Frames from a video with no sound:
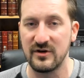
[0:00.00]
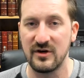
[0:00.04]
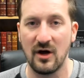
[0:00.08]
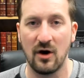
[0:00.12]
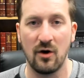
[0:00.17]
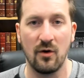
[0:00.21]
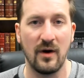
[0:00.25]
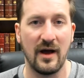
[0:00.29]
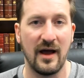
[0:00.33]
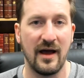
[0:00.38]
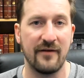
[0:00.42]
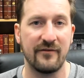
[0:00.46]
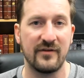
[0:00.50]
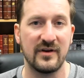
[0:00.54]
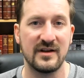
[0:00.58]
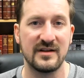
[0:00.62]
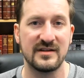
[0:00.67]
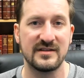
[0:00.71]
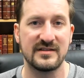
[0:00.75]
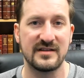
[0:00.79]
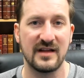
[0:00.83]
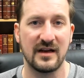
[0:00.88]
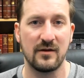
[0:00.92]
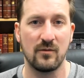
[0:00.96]
no
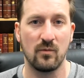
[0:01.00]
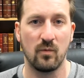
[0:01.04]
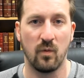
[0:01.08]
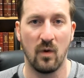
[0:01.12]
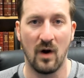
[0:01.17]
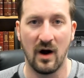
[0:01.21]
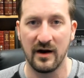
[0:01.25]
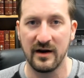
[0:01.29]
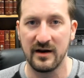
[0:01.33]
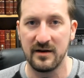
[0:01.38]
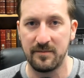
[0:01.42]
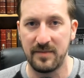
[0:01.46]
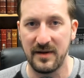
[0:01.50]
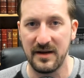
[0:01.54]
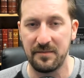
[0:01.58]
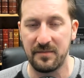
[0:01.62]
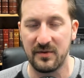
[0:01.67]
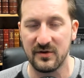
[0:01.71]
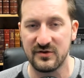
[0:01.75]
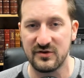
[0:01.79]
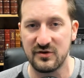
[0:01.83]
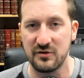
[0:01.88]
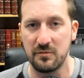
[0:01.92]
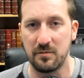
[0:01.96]
evidence that he wanted
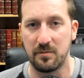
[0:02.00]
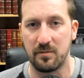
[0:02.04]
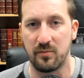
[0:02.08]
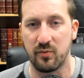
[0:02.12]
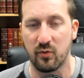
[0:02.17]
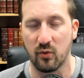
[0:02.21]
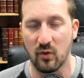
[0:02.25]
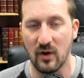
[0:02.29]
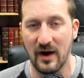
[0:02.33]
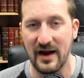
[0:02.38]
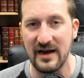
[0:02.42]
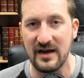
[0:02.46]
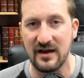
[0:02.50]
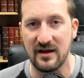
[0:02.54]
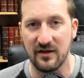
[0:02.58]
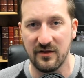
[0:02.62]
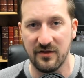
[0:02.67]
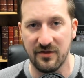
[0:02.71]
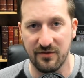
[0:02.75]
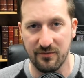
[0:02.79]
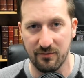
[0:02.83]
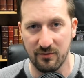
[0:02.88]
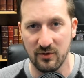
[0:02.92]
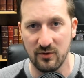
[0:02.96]
people to break
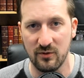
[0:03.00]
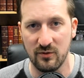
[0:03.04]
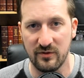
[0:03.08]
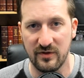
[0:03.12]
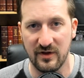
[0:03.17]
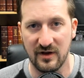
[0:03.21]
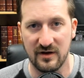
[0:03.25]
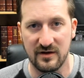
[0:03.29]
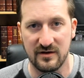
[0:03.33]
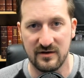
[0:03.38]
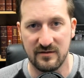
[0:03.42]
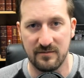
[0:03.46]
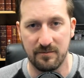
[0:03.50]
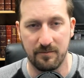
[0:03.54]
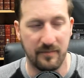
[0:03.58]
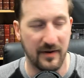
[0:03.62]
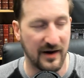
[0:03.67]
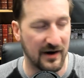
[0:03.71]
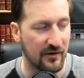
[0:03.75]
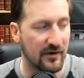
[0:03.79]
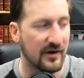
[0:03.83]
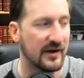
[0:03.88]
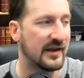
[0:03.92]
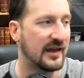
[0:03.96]
through the
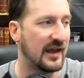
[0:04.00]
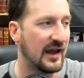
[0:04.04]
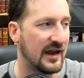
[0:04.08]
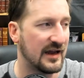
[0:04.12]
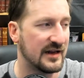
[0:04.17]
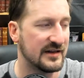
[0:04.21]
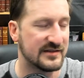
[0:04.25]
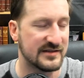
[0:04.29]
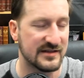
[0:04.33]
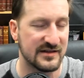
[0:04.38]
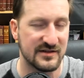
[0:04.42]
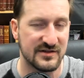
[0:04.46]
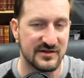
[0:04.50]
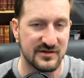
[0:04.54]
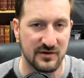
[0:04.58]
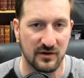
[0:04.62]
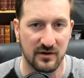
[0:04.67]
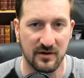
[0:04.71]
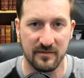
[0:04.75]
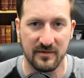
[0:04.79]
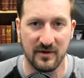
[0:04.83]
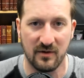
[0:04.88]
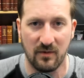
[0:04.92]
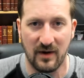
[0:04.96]
barricades and
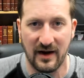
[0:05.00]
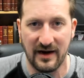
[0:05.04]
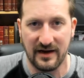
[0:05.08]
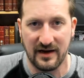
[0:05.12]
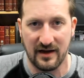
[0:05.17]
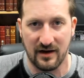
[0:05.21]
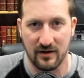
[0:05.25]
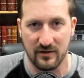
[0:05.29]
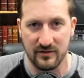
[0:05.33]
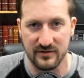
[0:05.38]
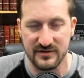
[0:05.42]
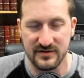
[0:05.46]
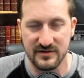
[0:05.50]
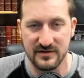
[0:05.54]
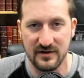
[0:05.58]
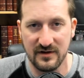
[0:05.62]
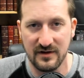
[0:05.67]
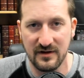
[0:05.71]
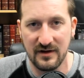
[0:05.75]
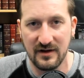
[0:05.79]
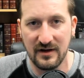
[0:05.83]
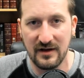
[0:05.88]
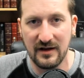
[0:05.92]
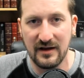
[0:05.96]
storm the White House.
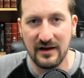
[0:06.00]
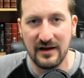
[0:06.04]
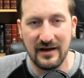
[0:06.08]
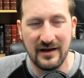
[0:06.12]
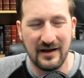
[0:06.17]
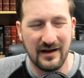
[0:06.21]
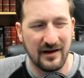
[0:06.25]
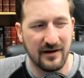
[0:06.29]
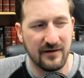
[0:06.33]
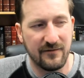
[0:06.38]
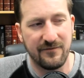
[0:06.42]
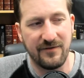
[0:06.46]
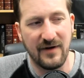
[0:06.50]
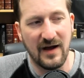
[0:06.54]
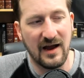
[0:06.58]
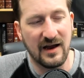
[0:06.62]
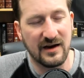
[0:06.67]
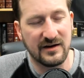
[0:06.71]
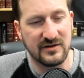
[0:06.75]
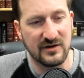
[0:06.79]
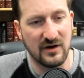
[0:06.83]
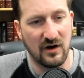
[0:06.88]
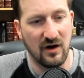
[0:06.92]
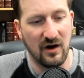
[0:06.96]
In
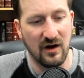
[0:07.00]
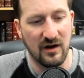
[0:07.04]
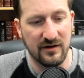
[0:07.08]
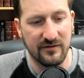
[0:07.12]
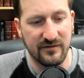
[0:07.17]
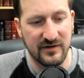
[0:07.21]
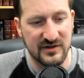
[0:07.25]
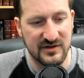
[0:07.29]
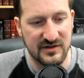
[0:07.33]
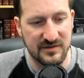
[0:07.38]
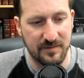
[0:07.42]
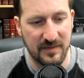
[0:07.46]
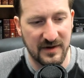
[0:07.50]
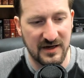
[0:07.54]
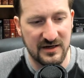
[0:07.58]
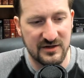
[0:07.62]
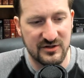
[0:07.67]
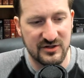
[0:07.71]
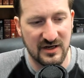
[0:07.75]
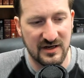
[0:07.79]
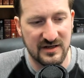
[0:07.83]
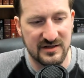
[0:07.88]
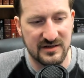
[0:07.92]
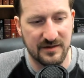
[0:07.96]
fact, all of his
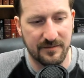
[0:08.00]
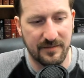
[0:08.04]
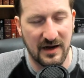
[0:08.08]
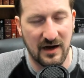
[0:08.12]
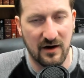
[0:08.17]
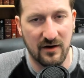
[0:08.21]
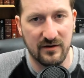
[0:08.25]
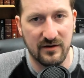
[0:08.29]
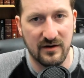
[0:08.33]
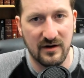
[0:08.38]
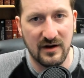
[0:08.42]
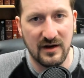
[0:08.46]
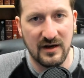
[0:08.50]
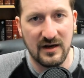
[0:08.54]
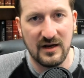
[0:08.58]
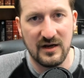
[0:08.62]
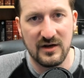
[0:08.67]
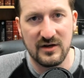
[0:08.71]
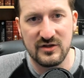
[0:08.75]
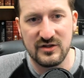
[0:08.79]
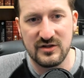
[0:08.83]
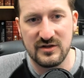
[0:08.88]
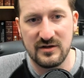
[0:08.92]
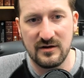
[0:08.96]
speech is about
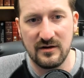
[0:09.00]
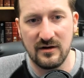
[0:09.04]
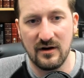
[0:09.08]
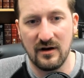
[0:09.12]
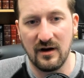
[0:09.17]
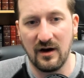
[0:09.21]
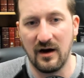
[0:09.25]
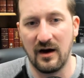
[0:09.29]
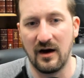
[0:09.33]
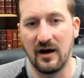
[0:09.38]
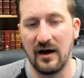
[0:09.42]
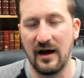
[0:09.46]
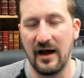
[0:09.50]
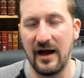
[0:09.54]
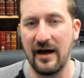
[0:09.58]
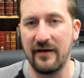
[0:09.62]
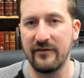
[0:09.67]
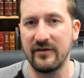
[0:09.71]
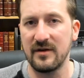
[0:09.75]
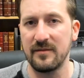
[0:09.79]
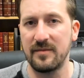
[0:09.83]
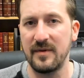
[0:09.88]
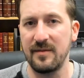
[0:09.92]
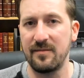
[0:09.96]

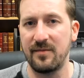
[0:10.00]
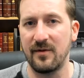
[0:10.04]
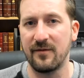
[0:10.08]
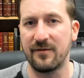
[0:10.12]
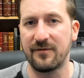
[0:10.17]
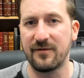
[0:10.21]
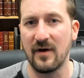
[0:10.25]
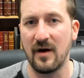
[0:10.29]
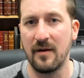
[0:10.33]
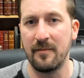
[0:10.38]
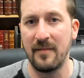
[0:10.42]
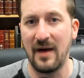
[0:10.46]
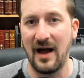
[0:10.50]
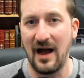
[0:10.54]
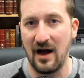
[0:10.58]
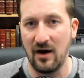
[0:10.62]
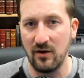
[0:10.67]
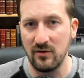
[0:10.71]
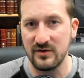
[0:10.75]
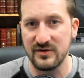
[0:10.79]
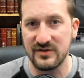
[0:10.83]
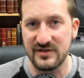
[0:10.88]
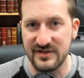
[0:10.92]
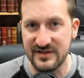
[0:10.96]
having people from
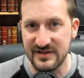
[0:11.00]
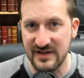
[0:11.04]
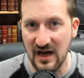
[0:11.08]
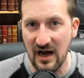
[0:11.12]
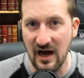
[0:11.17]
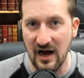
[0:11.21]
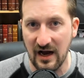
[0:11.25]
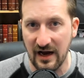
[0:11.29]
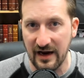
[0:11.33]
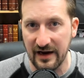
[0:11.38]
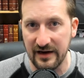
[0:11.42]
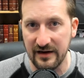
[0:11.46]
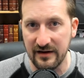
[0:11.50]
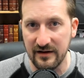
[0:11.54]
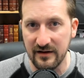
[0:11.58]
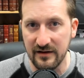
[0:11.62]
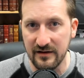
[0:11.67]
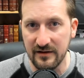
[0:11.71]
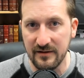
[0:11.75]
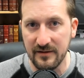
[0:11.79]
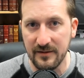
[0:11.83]
outside,